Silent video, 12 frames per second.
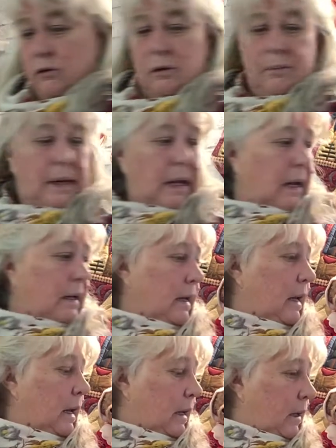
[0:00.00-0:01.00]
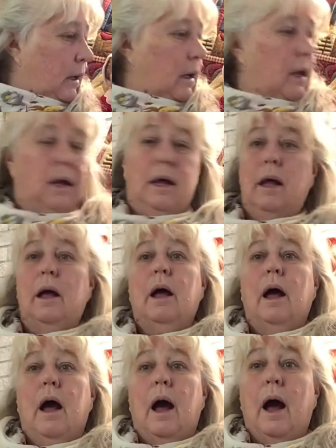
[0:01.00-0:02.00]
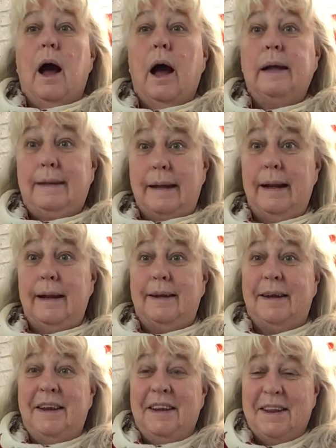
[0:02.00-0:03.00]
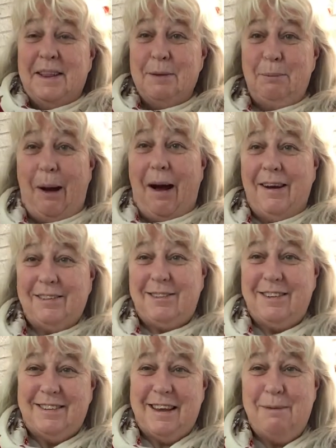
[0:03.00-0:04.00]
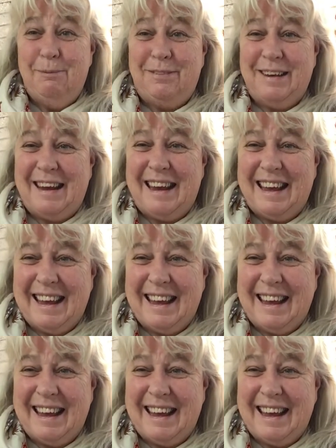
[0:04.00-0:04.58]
Jiminy, I did it. I did it. The box is empty.